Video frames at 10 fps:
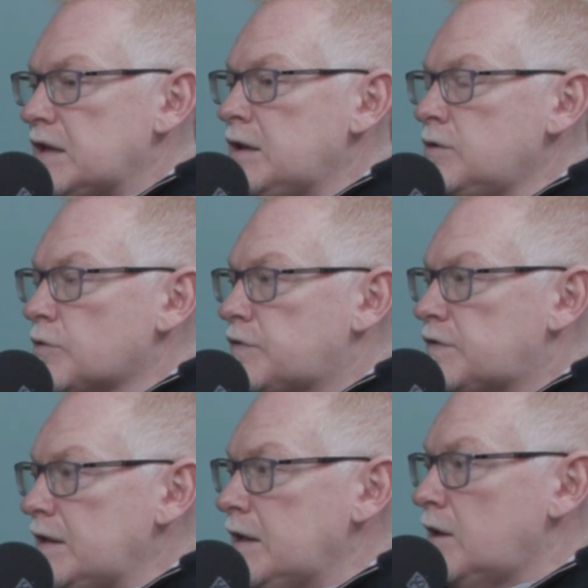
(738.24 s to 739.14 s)
either
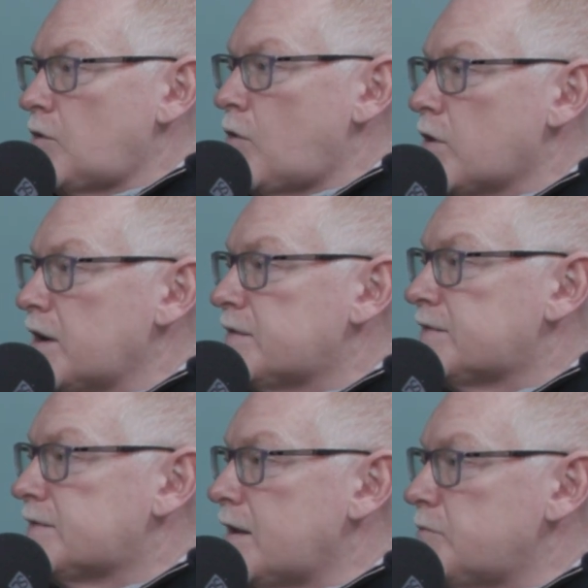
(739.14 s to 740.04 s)
sin or
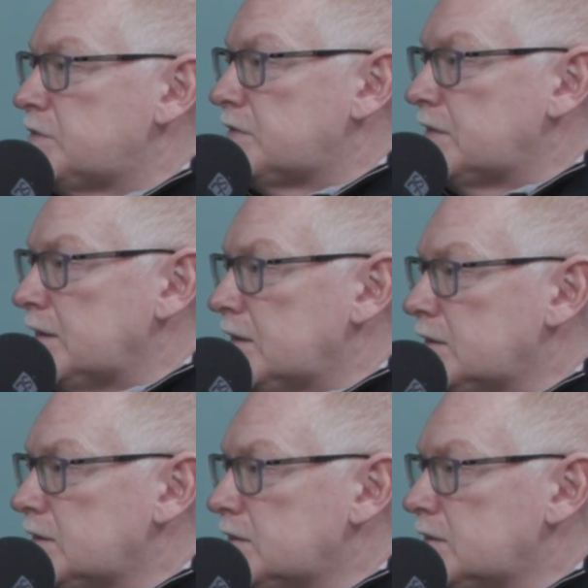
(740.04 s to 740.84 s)
accept sin.